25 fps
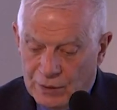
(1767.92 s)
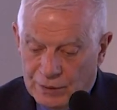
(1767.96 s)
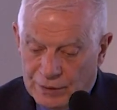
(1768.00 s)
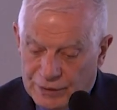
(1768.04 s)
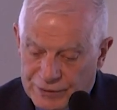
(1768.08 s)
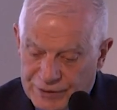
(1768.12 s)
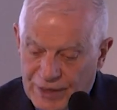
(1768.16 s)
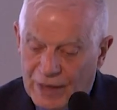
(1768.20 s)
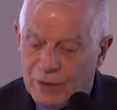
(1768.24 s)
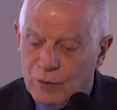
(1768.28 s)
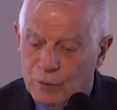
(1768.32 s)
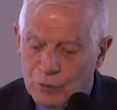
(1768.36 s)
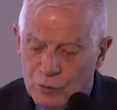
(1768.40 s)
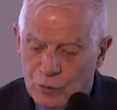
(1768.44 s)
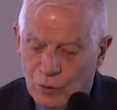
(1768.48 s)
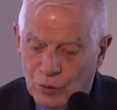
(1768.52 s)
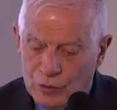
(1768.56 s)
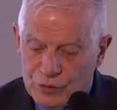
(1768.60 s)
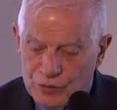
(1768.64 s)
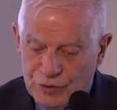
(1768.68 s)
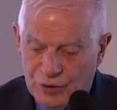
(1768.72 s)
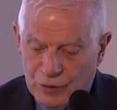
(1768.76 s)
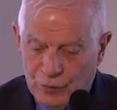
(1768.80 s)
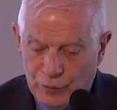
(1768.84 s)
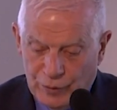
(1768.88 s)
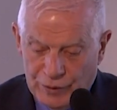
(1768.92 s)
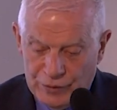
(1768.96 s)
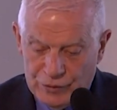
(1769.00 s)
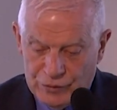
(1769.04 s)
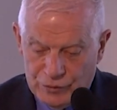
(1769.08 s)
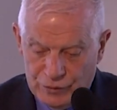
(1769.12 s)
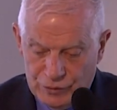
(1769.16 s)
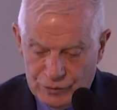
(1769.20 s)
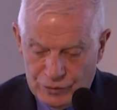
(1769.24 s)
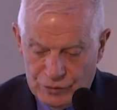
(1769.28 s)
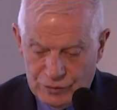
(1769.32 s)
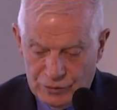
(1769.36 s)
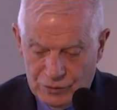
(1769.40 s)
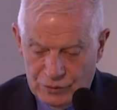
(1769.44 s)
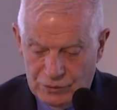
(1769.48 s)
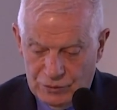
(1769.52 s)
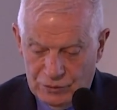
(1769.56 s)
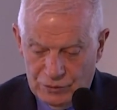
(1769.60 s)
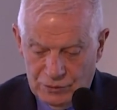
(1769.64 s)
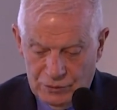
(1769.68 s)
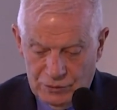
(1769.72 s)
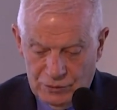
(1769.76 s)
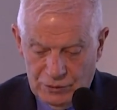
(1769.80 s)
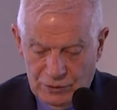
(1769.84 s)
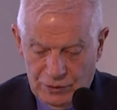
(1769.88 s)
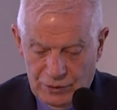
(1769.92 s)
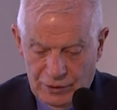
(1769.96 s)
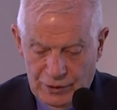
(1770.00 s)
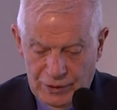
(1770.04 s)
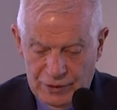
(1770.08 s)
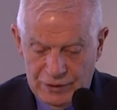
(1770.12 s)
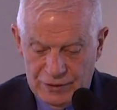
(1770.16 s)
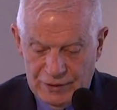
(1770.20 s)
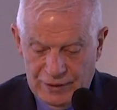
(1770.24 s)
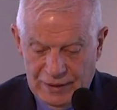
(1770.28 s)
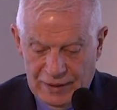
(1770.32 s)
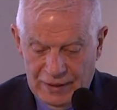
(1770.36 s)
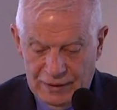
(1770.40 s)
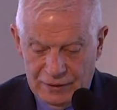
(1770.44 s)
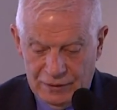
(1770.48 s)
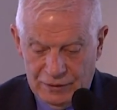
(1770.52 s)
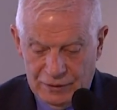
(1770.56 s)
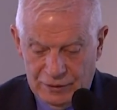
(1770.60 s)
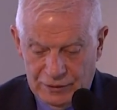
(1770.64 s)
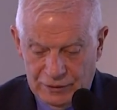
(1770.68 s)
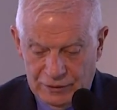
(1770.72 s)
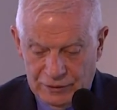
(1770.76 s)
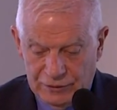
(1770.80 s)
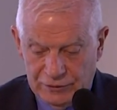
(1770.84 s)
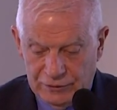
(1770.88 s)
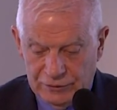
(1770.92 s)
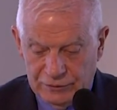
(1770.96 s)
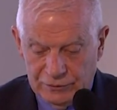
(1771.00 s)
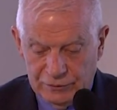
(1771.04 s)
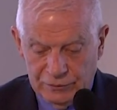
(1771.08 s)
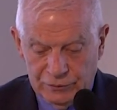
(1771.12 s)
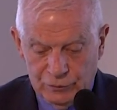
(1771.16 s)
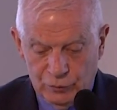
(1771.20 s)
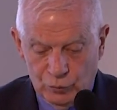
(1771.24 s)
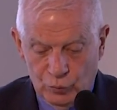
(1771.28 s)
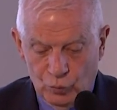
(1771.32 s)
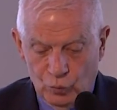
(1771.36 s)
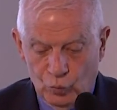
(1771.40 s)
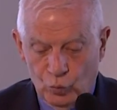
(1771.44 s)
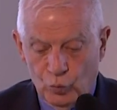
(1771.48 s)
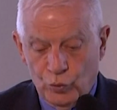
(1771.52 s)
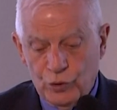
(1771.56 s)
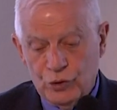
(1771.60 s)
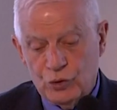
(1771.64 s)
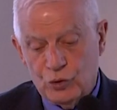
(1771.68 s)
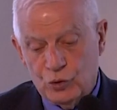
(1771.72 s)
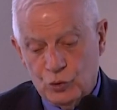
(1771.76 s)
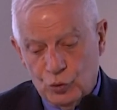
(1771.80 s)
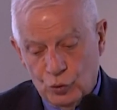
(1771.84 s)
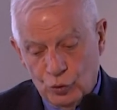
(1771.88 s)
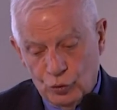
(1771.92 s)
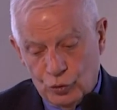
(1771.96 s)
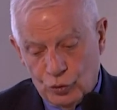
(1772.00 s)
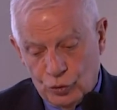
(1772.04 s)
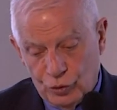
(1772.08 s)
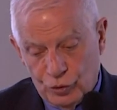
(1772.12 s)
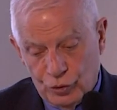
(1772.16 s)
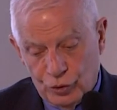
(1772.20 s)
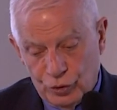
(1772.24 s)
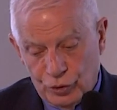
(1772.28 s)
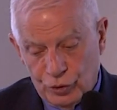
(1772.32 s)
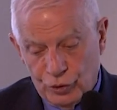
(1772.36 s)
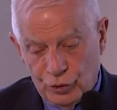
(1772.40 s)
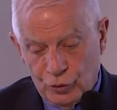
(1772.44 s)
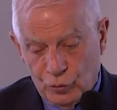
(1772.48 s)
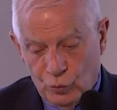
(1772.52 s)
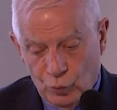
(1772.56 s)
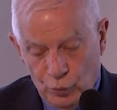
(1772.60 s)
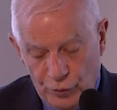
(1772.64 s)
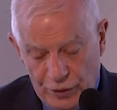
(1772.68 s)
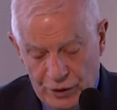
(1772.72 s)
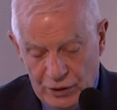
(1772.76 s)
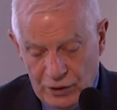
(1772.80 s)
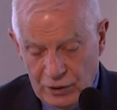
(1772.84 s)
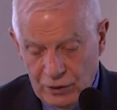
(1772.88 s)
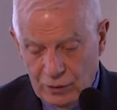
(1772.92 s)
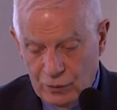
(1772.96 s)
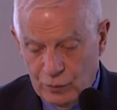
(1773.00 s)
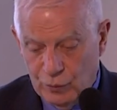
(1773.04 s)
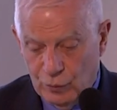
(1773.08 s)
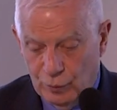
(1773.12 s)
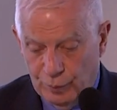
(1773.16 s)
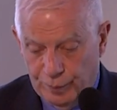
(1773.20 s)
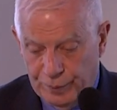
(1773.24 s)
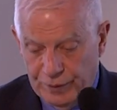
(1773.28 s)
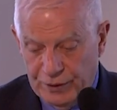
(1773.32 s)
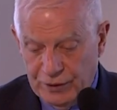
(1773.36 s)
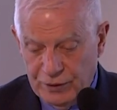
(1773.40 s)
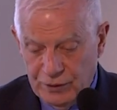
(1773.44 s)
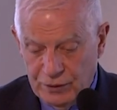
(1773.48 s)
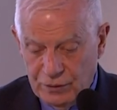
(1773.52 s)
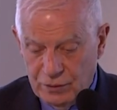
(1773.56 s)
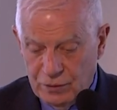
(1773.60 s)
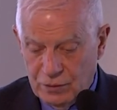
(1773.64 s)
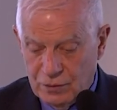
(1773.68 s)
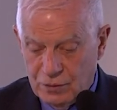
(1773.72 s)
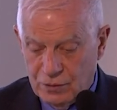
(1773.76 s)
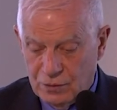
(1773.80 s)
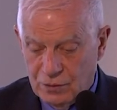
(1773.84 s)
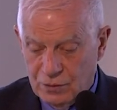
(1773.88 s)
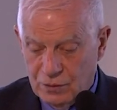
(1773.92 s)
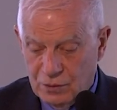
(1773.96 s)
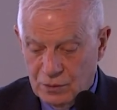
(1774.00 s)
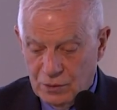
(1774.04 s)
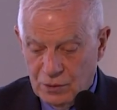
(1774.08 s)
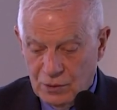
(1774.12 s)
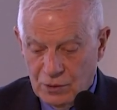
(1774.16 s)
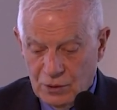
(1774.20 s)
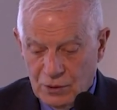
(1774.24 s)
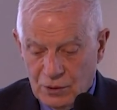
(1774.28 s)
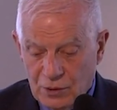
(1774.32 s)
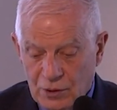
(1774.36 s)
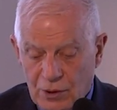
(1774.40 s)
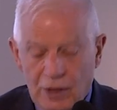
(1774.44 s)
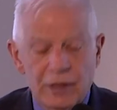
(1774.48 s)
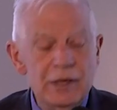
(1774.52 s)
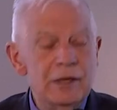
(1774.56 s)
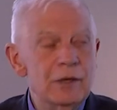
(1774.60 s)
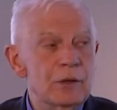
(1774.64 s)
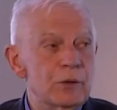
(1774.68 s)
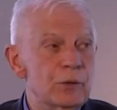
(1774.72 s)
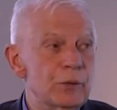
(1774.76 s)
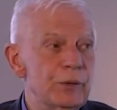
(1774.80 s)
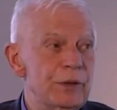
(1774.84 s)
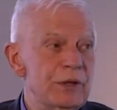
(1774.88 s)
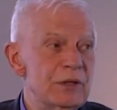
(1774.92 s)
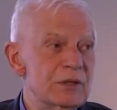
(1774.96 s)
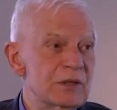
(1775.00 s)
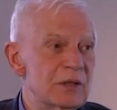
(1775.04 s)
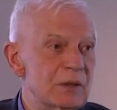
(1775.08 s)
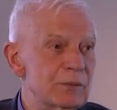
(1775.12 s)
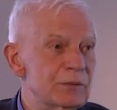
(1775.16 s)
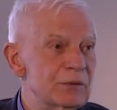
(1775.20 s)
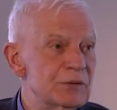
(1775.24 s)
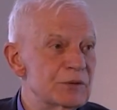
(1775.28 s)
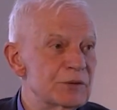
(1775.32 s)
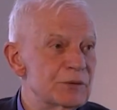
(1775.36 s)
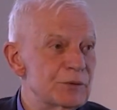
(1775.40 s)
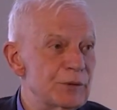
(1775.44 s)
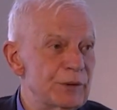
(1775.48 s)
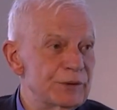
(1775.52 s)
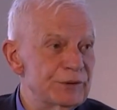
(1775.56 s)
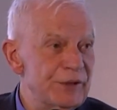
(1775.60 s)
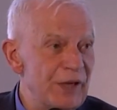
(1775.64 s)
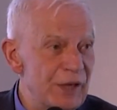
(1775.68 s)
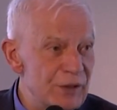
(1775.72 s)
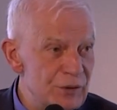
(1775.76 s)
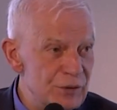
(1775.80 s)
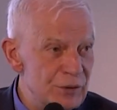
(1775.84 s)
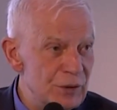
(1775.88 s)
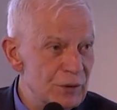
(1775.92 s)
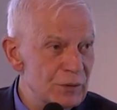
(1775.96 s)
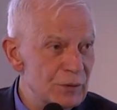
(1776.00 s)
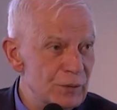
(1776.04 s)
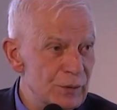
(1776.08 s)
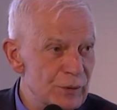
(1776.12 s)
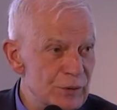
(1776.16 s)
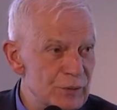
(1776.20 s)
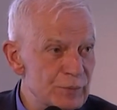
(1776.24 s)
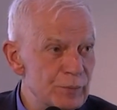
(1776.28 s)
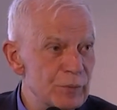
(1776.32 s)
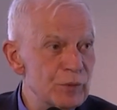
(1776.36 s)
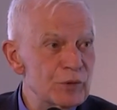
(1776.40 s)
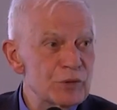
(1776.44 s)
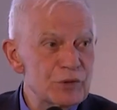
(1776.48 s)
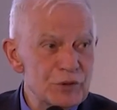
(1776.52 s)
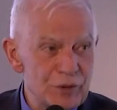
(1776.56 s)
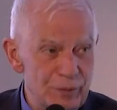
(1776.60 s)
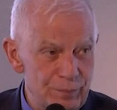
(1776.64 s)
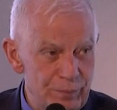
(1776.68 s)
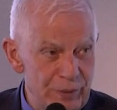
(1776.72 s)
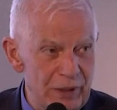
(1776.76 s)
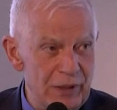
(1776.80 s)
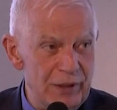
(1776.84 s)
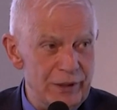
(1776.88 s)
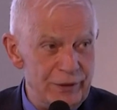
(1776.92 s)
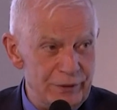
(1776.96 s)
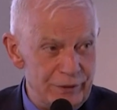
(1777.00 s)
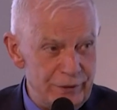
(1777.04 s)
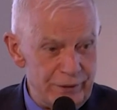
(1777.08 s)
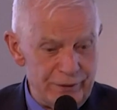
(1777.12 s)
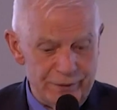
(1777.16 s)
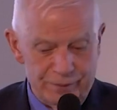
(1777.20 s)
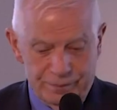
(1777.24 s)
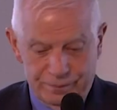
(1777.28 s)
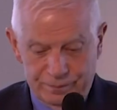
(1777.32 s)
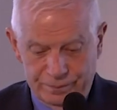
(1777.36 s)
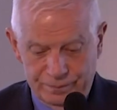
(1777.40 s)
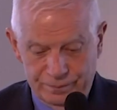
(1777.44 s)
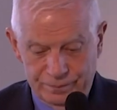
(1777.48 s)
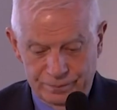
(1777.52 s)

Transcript: The second consequence is that uh, we should, uh, we Europeans, increase our strategic responsibility.